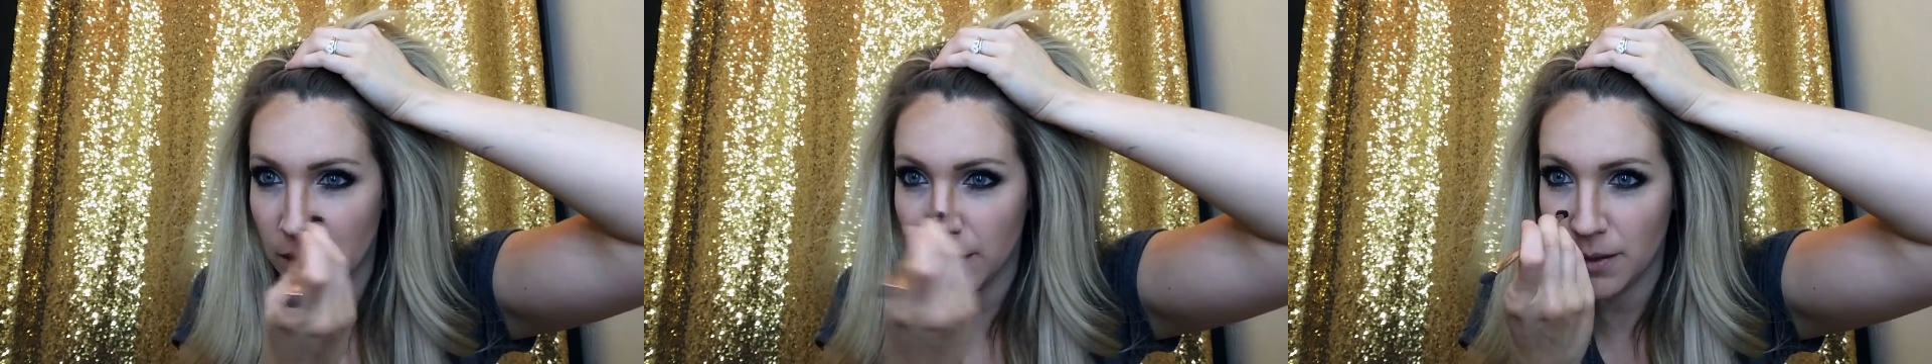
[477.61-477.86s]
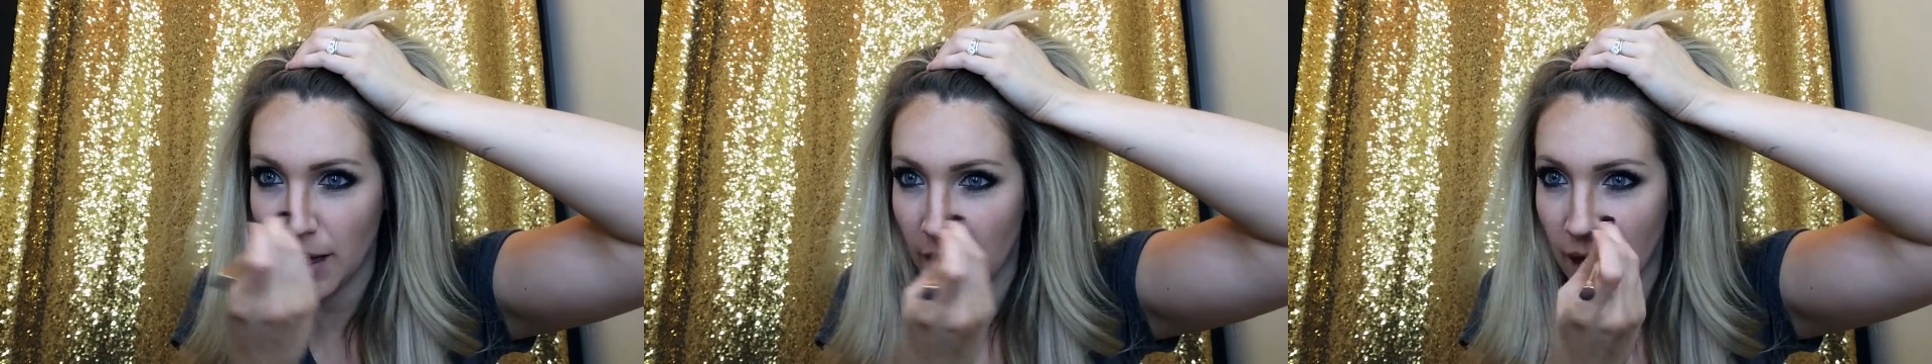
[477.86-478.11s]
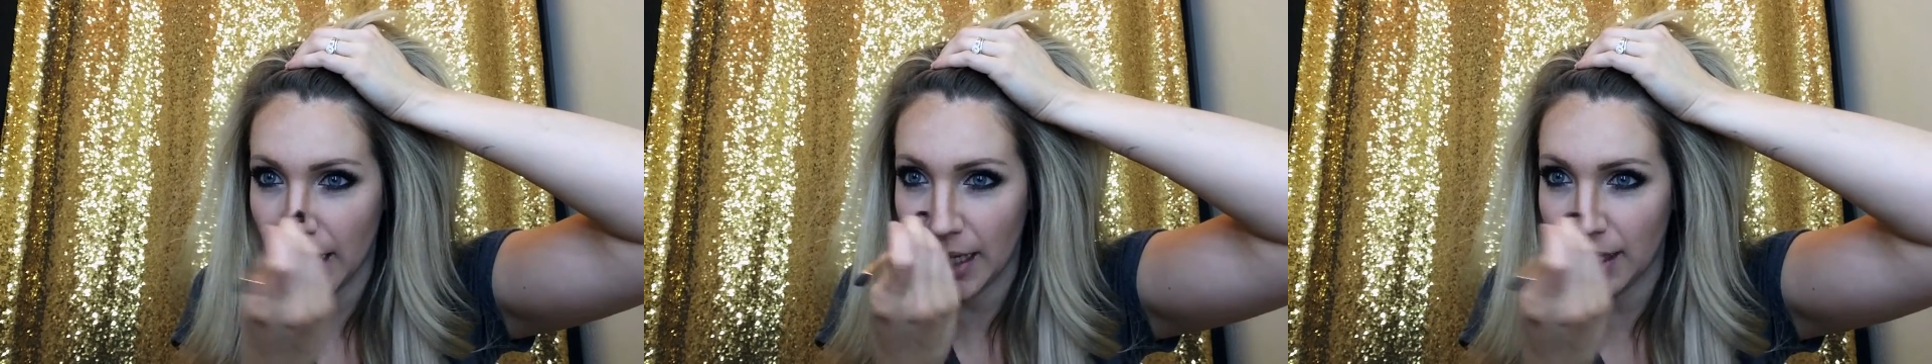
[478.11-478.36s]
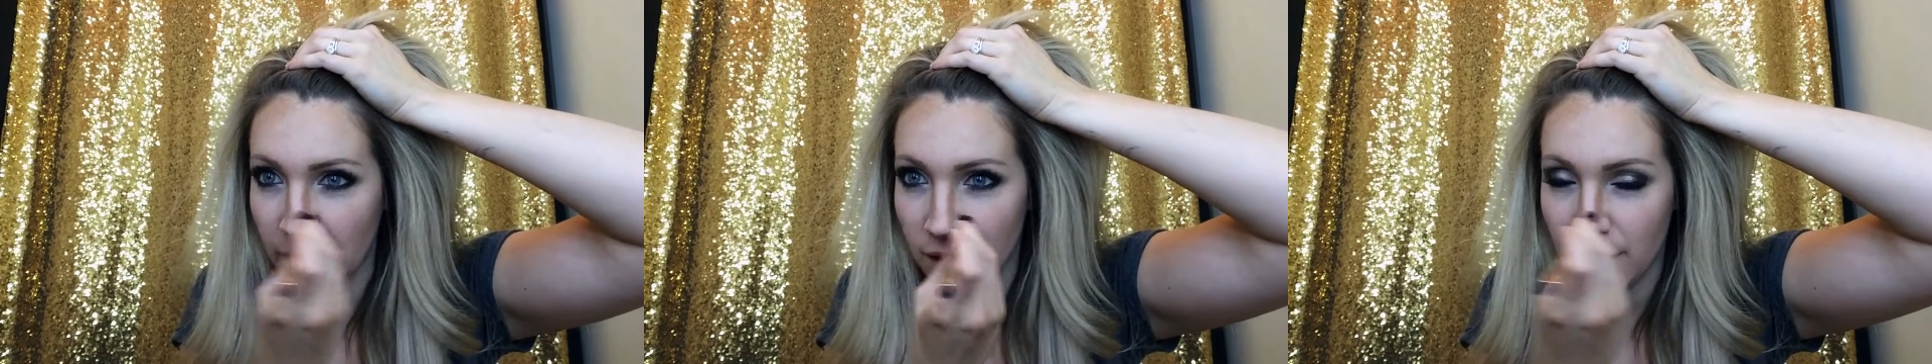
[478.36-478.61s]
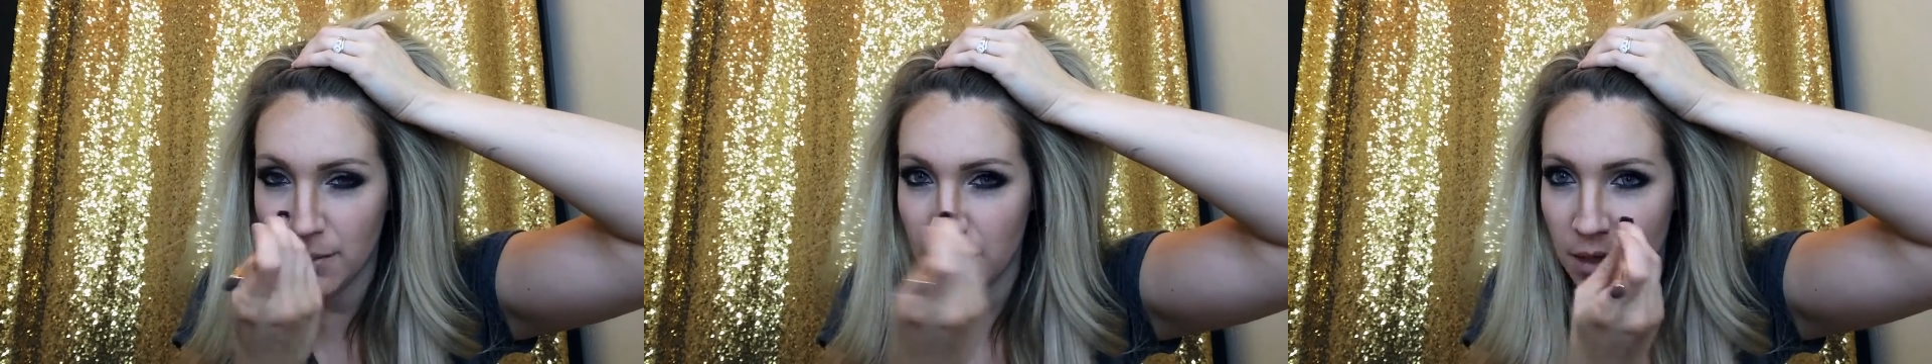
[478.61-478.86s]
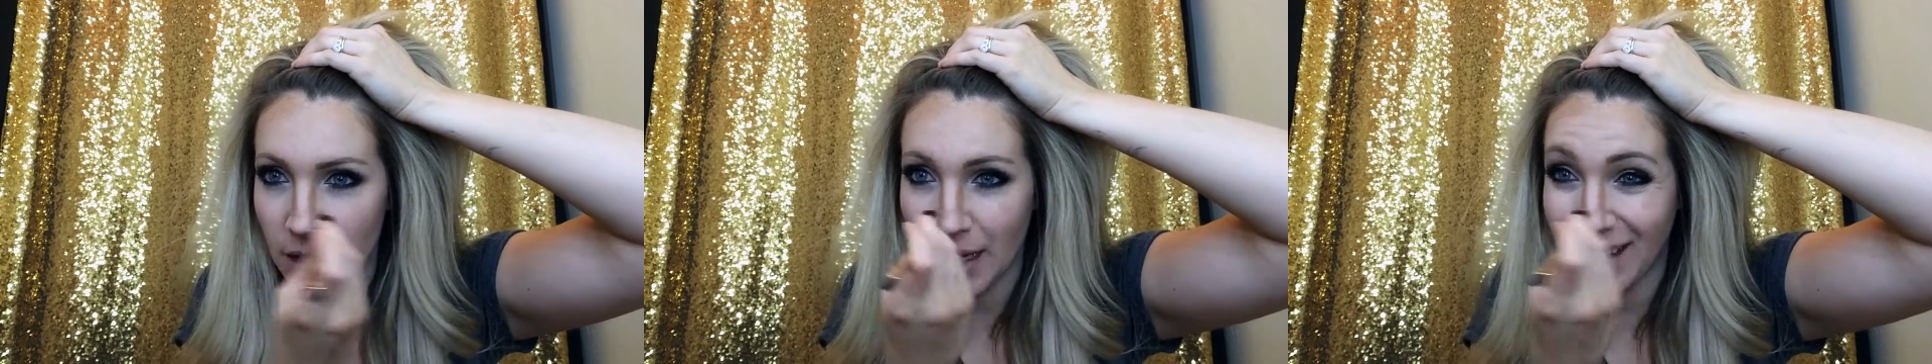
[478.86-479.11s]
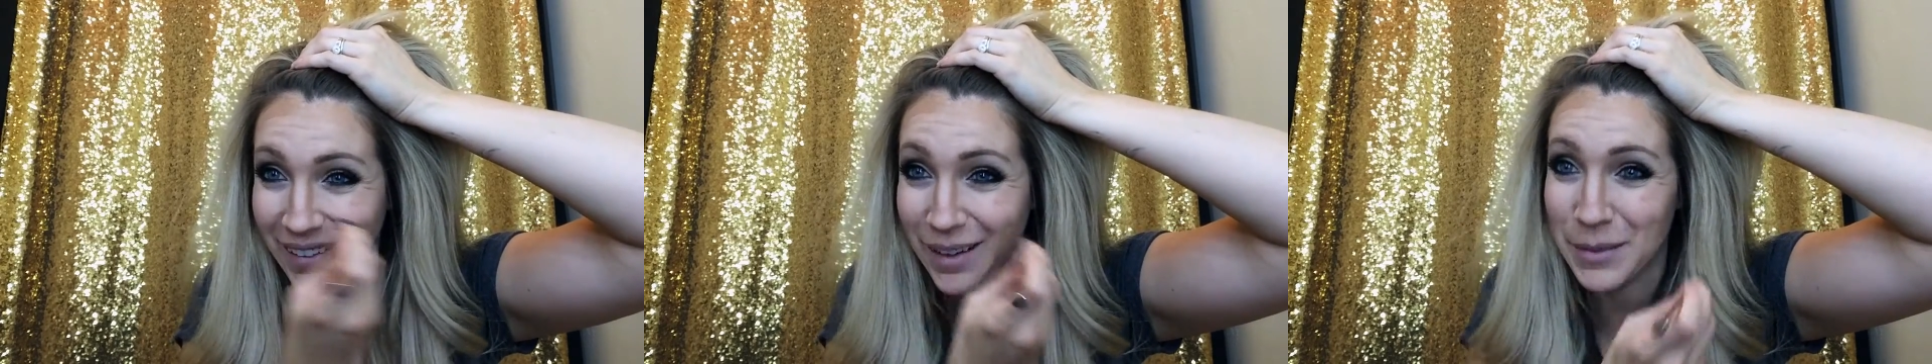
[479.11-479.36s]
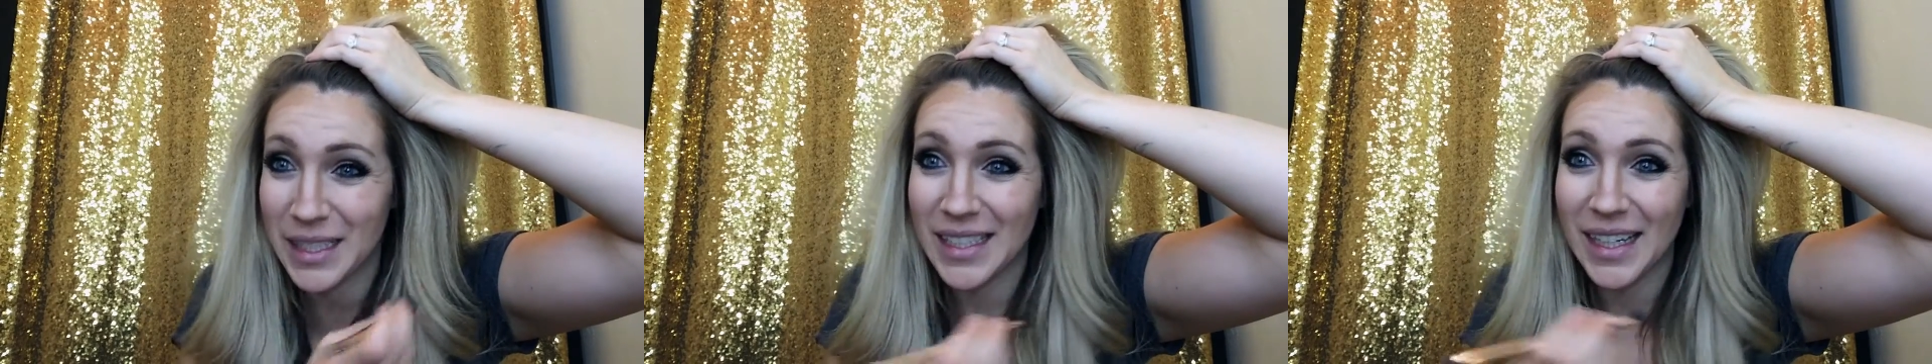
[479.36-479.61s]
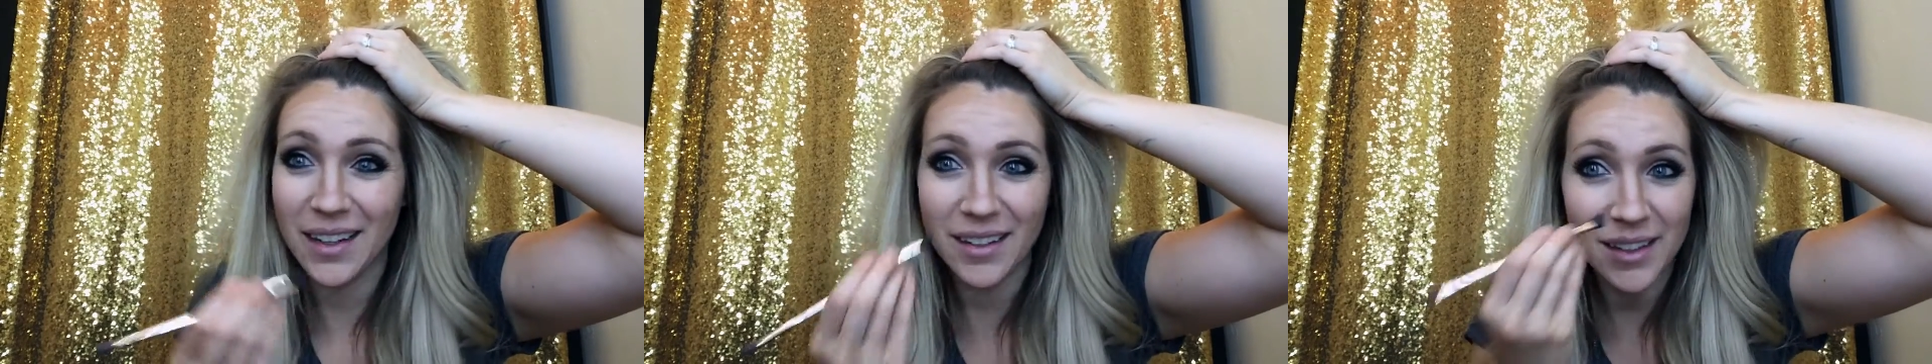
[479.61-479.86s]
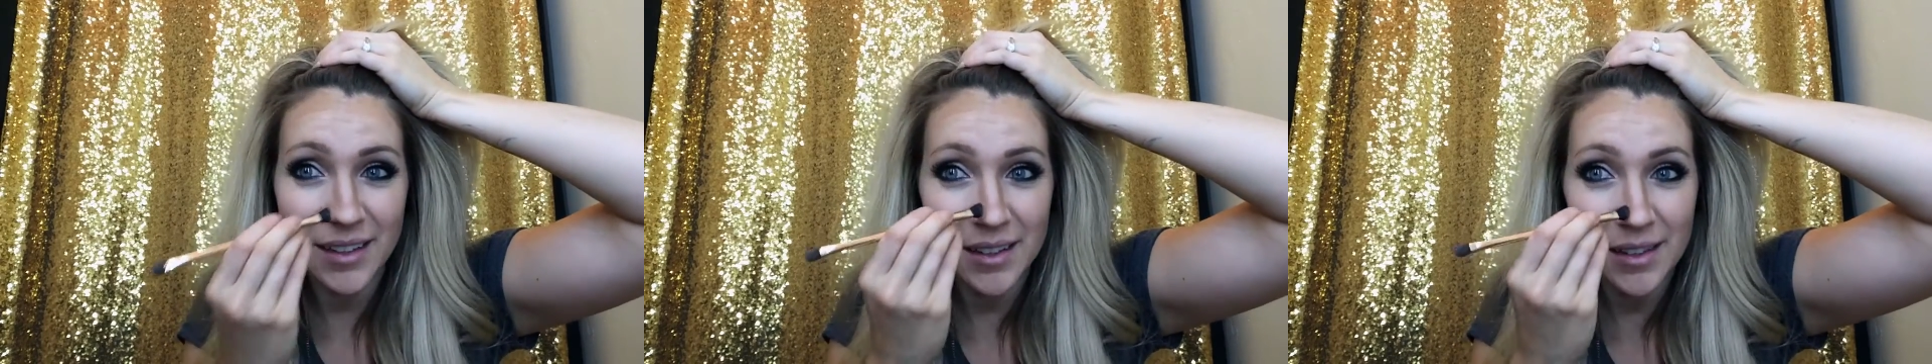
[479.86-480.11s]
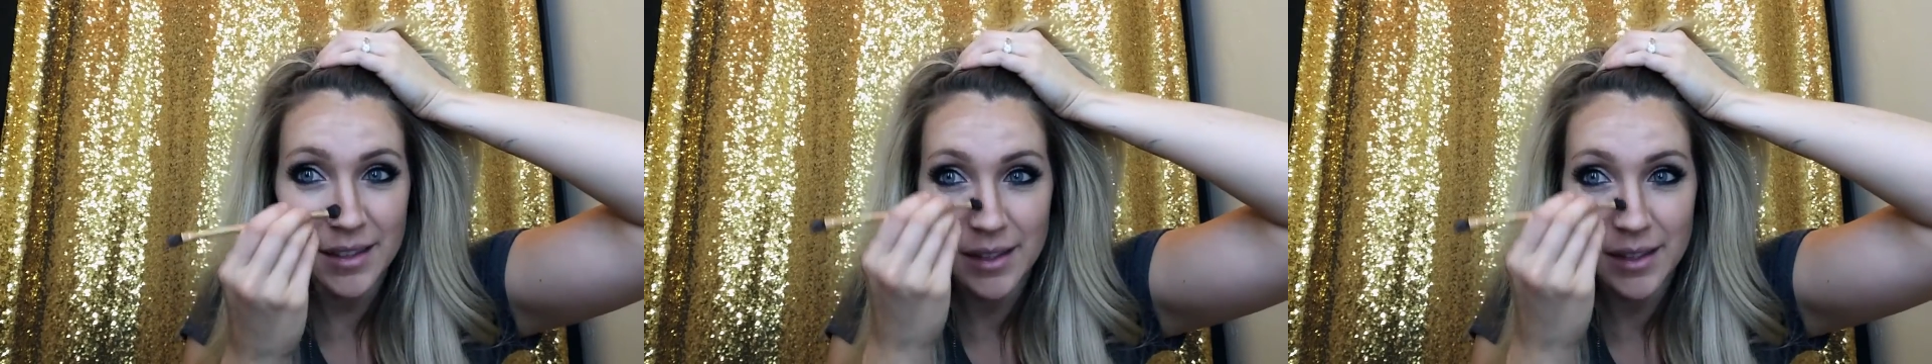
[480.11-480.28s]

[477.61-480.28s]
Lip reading: who I am, and I'm Italian,